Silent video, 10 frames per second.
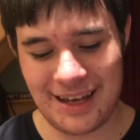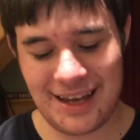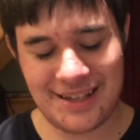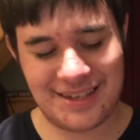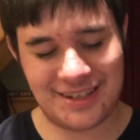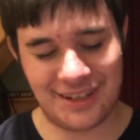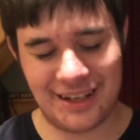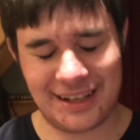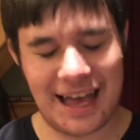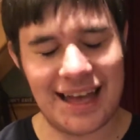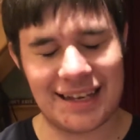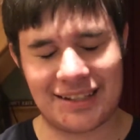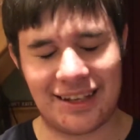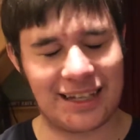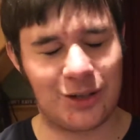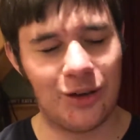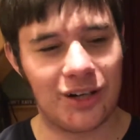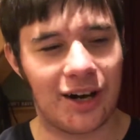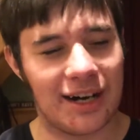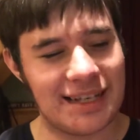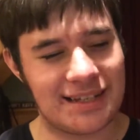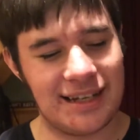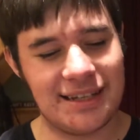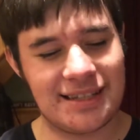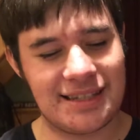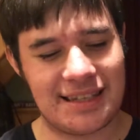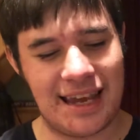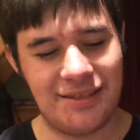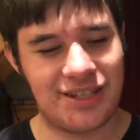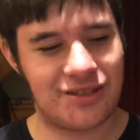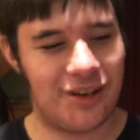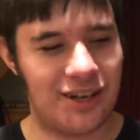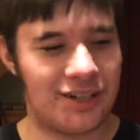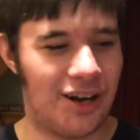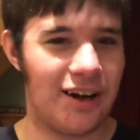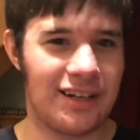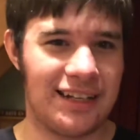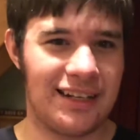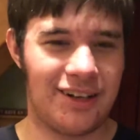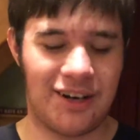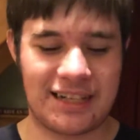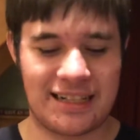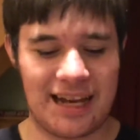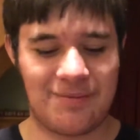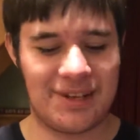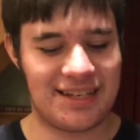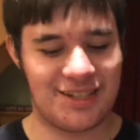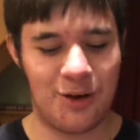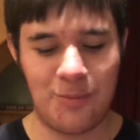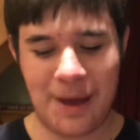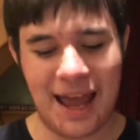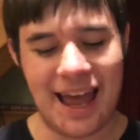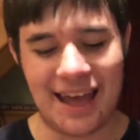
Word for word: it's, again, it's like Golgar. It's an insanely strong card in an archetype that is so bad.